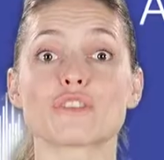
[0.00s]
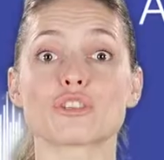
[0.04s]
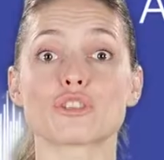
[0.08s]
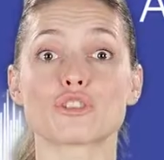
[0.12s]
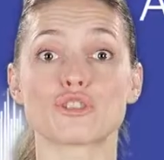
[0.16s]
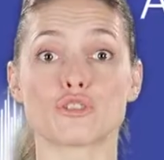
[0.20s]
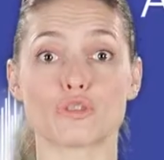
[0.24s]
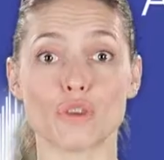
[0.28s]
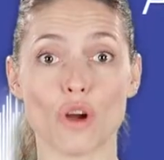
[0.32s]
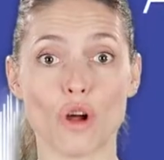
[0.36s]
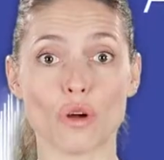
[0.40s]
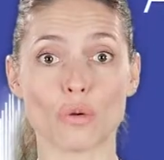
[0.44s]
a
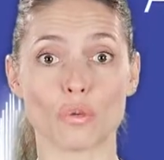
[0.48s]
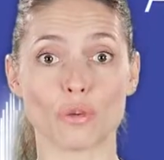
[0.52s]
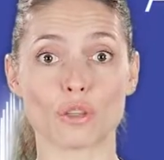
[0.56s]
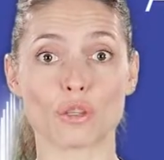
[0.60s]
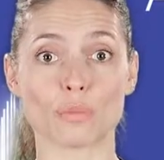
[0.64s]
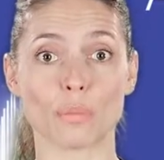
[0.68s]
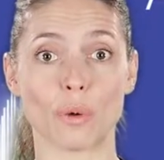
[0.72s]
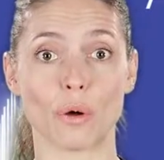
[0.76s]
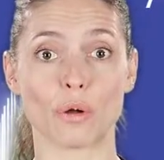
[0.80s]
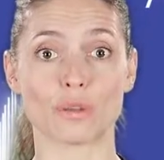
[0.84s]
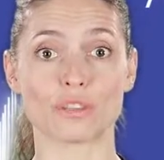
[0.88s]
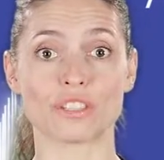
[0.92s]
strong
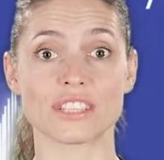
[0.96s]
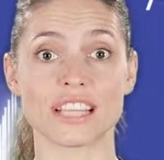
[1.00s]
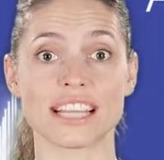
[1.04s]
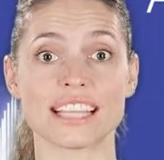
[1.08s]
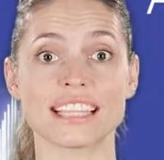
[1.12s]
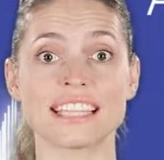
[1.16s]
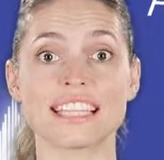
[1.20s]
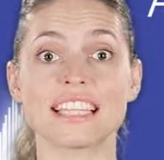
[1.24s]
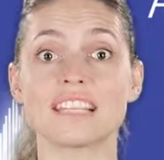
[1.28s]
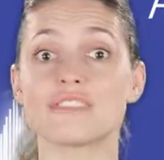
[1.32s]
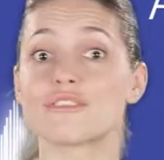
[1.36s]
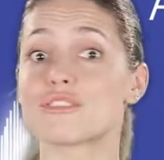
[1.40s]
response and
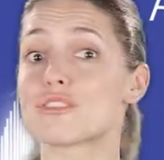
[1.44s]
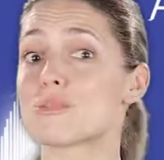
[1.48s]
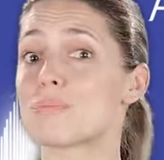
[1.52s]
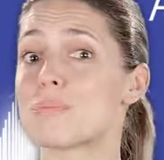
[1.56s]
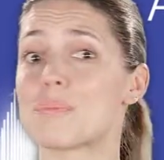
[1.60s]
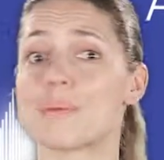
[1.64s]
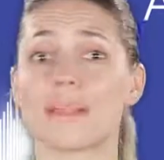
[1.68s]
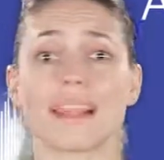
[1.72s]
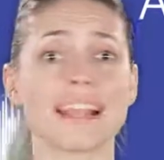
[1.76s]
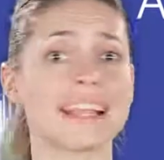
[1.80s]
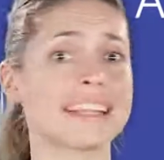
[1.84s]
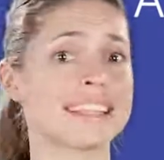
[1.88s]
delivered
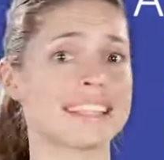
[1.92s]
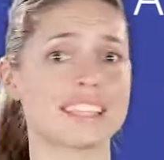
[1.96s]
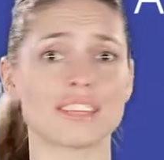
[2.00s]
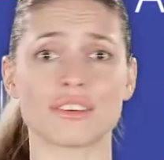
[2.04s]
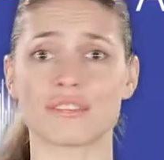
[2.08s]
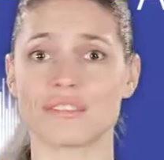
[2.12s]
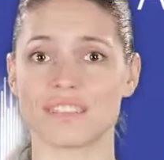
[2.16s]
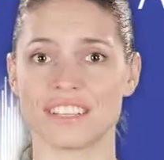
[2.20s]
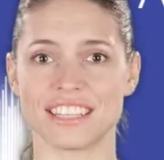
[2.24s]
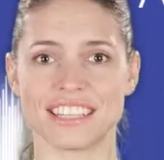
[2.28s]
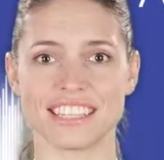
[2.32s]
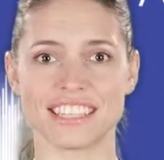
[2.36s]
plenty
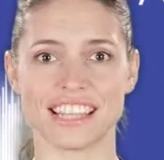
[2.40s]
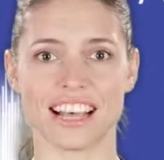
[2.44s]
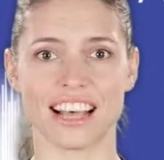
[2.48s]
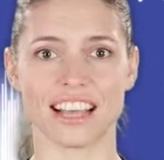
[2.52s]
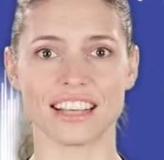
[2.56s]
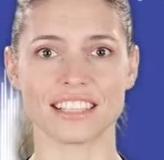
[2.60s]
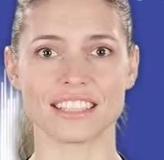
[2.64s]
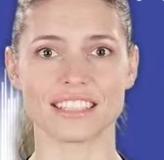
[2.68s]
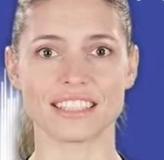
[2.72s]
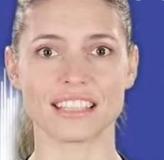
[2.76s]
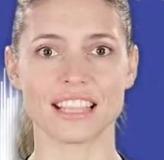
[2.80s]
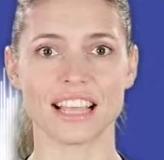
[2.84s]
of
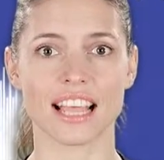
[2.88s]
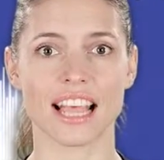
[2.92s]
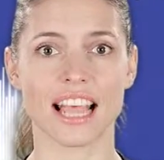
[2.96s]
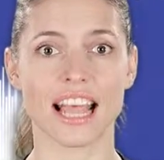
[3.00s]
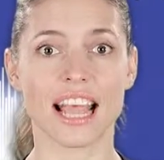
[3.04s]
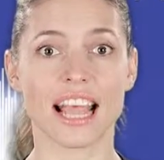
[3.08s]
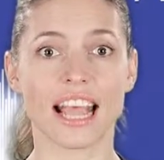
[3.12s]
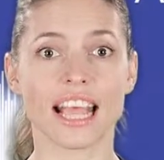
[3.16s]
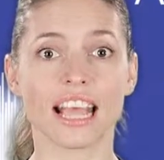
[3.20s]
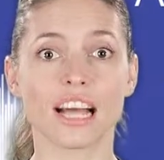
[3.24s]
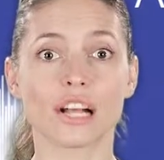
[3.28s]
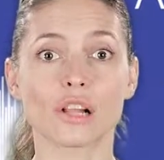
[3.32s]
insights,
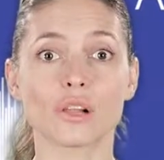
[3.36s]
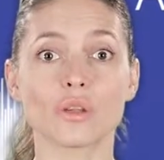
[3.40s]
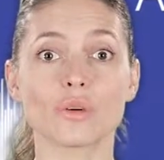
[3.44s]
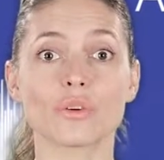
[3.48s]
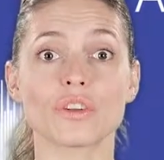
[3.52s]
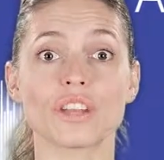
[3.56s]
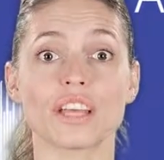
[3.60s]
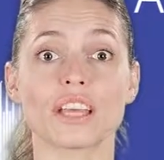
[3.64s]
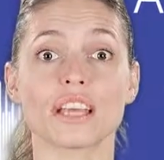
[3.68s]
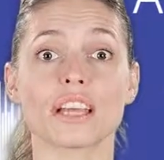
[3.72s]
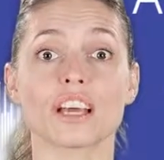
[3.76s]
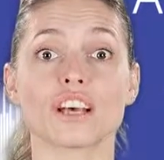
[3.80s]

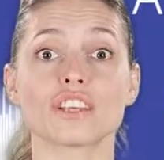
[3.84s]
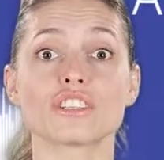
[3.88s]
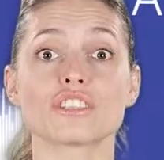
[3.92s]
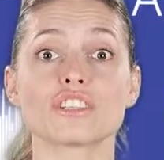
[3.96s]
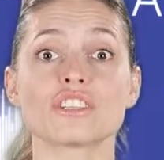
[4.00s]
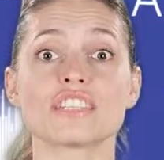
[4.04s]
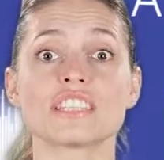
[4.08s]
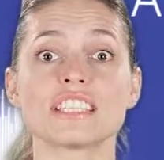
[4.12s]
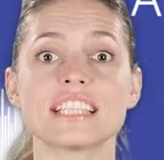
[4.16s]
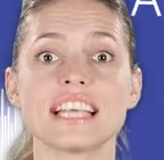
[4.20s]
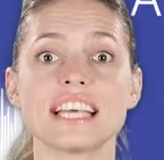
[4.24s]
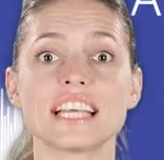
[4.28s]
including a
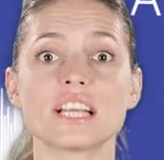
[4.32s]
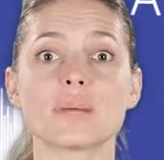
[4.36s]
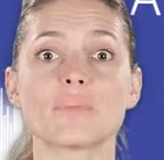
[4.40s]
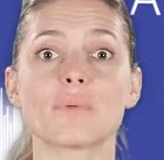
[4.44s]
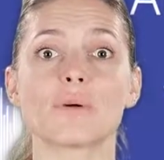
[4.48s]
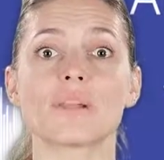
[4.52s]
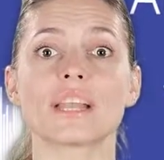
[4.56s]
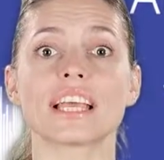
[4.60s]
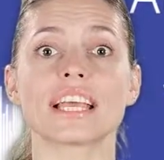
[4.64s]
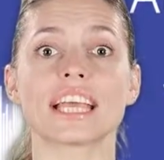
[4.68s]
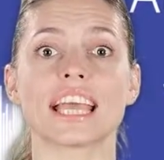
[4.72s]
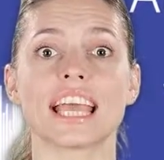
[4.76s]

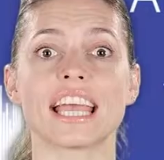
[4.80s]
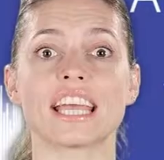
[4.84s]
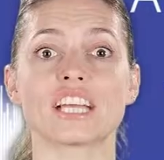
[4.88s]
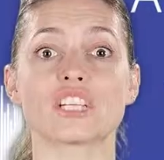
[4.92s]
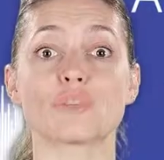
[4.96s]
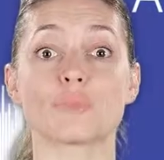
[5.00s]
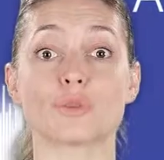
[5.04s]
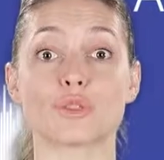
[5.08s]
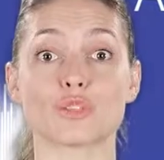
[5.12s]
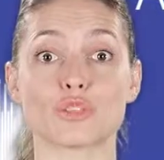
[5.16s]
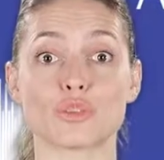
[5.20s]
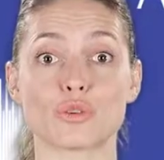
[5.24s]
sustainable
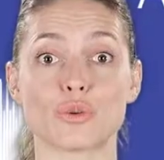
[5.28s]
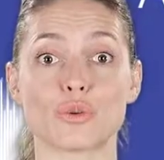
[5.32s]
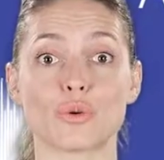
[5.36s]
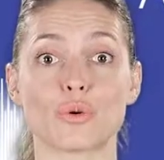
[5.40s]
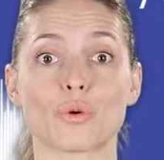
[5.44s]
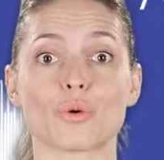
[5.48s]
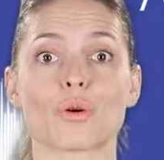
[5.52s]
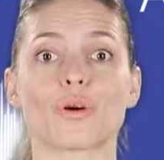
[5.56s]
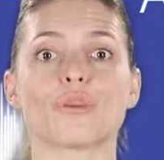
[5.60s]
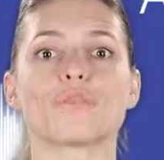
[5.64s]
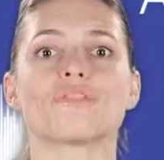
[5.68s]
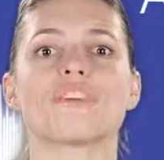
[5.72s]
engagement
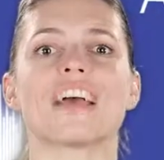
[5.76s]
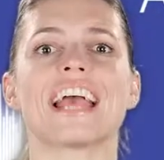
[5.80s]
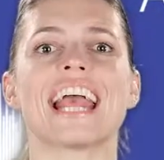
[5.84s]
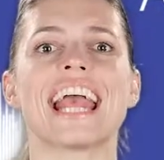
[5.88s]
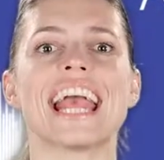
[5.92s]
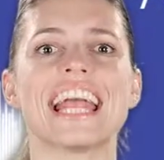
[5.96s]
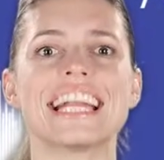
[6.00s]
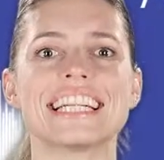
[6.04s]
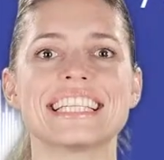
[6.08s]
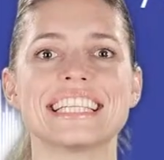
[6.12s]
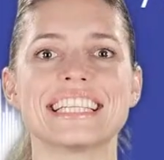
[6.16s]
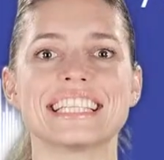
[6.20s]
score of
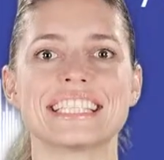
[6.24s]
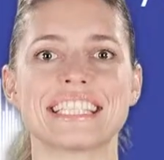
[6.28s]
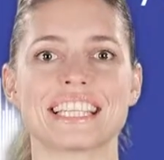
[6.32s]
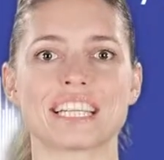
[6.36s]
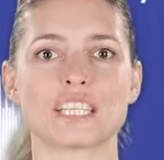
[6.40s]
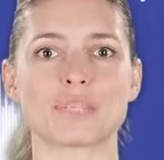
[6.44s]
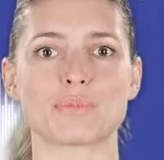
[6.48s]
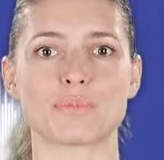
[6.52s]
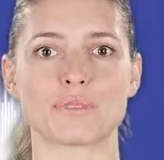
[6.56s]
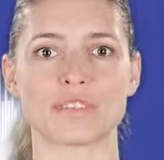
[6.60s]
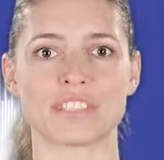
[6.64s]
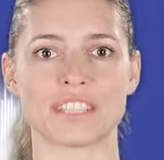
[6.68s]

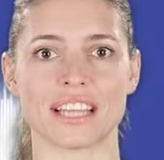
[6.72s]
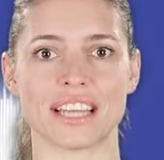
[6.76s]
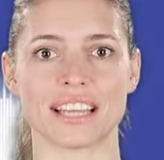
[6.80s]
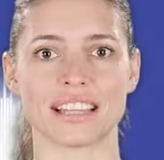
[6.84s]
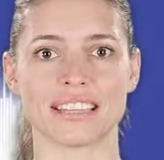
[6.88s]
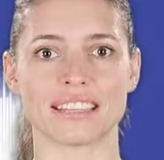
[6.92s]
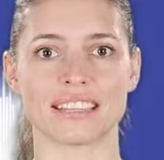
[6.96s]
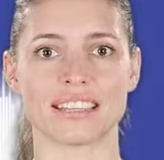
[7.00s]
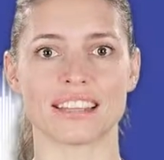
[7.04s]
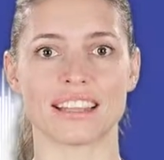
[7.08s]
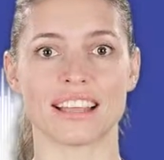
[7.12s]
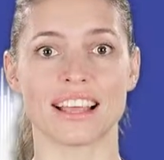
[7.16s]

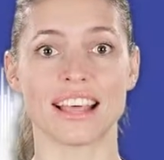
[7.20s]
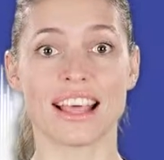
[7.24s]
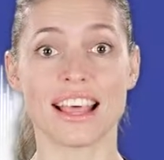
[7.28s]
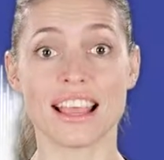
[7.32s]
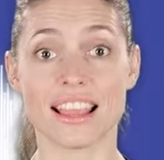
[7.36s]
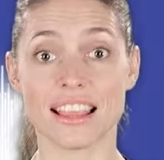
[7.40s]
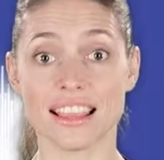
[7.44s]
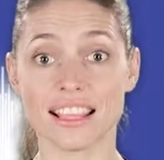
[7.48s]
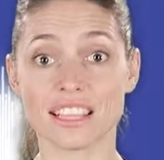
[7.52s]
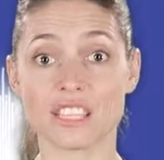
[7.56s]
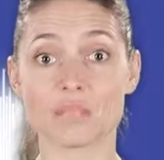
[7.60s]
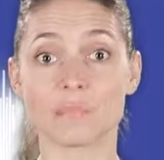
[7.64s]
86%.
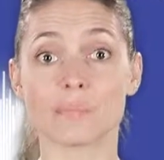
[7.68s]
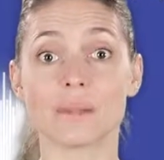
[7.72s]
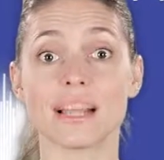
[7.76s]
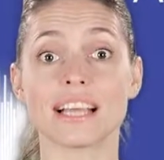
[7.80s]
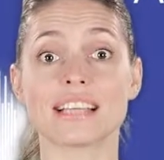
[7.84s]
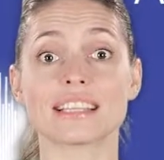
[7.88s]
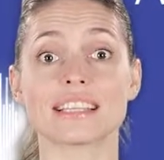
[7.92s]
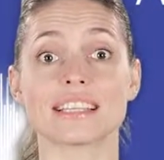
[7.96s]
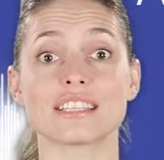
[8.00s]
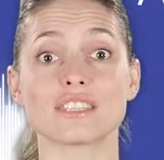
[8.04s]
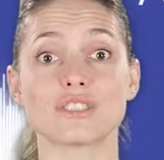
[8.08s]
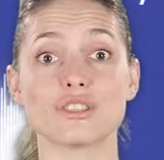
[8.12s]
This
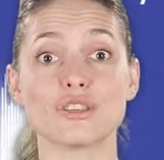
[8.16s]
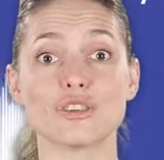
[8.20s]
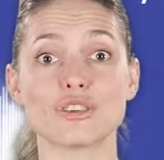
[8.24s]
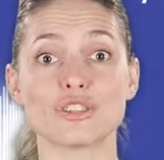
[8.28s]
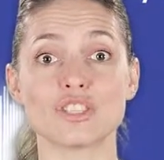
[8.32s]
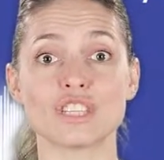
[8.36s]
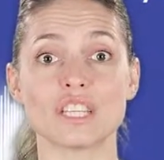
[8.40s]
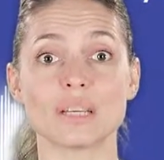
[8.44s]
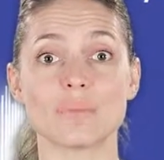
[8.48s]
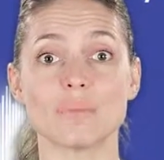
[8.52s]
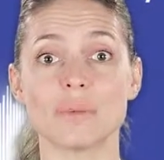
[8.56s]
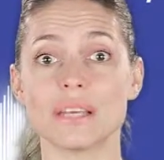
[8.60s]
places
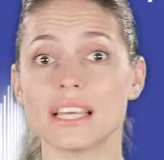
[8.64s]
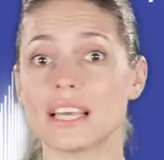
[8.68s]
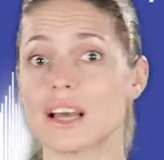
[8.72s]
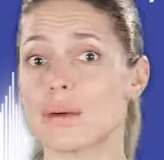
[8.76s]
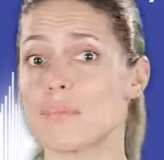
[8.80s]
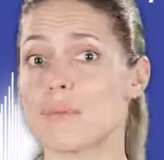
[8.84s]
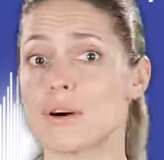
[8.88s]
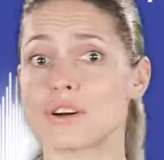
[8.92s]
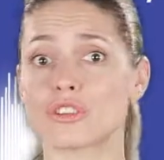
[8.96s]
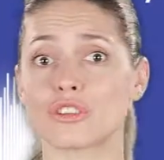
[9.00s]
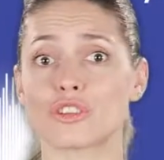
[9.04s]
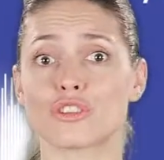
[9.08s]
UCB
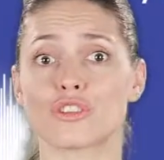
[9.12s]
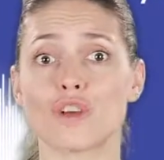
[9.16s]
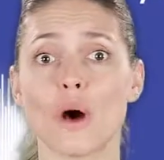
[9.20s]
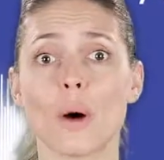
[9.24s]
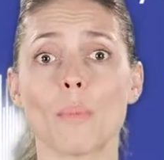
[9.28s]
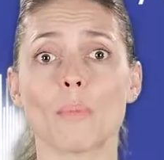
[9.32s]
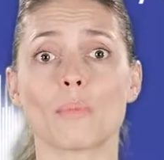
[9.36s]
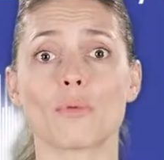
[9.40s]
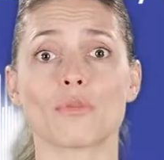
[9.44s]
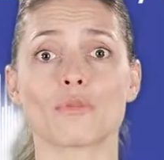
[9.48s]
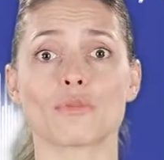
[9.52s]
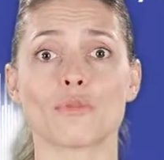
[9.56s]
among the
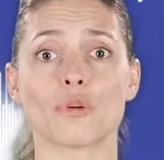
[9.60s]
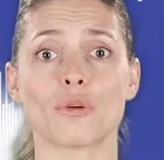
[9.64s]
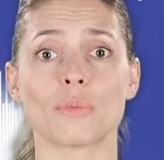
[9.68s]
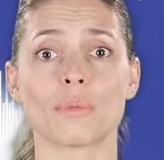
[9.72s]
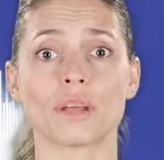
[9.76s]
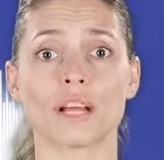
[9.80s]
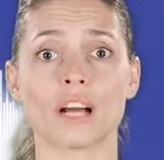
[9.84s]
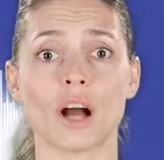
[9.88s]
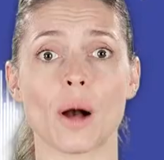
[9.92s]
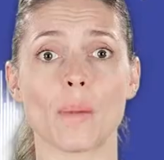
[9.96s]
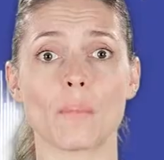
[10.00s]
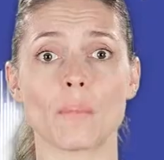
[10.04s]
top
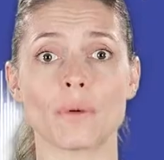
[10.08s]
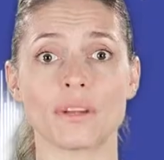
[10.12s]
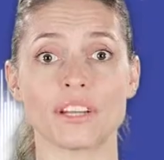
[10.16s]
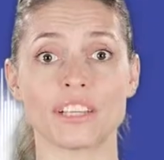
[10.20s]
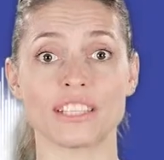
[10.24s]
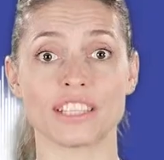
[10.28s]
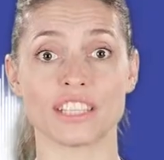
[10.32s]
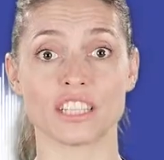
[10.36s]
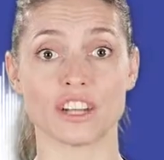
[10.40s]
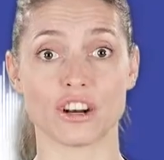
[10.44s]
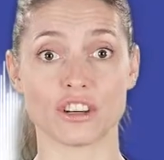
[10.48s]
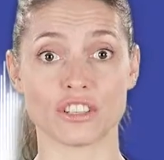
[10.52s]
performing
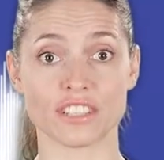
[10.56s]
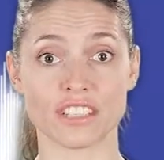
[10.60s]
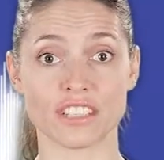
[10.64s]
companies in our